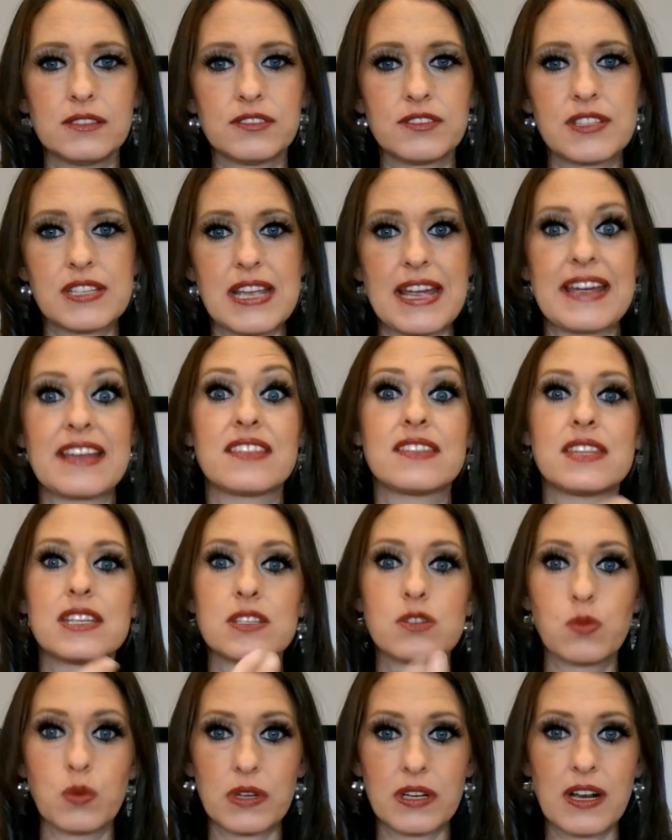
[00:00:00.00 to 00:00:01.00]
say,
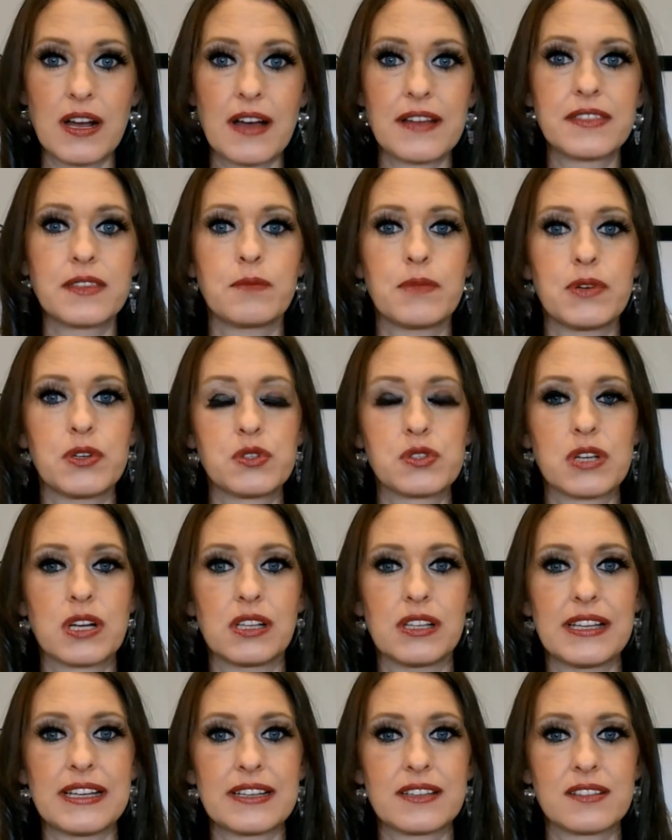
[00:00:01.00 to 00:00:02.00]
this one got the most
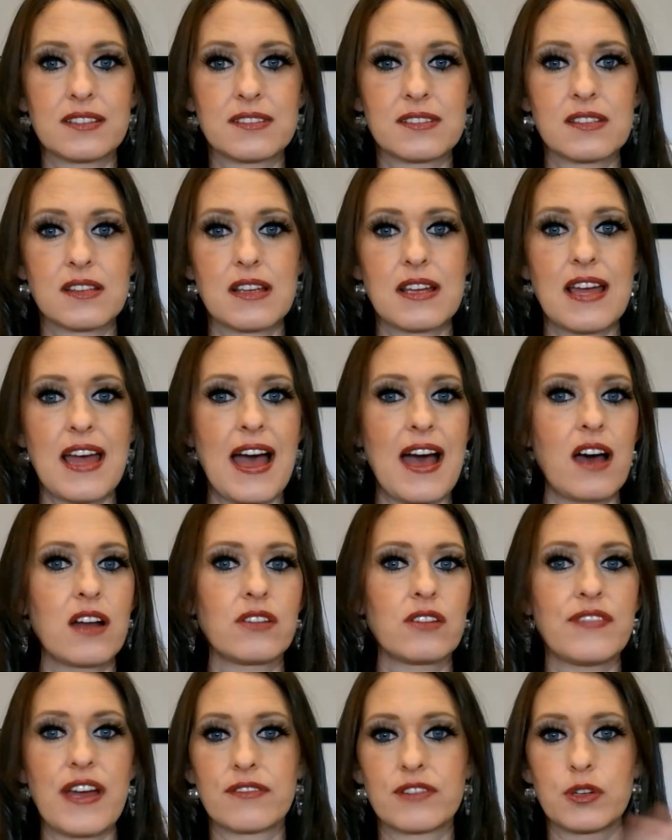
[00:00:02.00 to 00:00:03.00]
clicks out
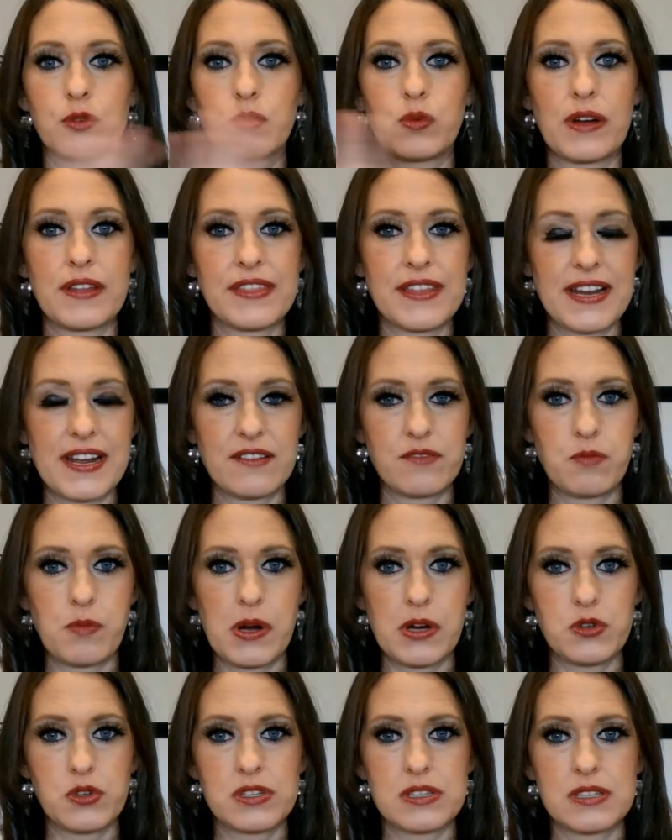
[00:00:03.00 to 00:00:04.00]
of every one that I've
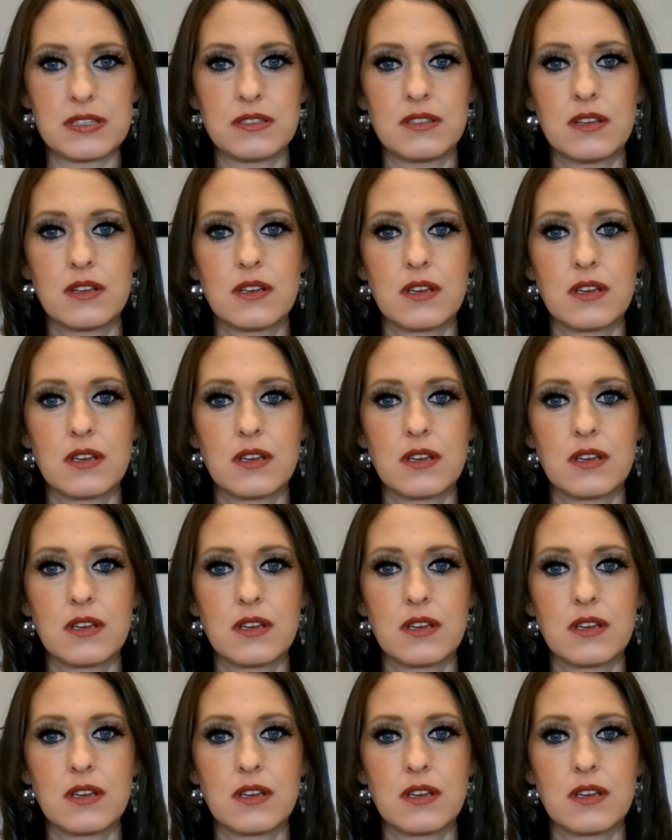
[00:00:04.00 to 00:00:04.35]
posted.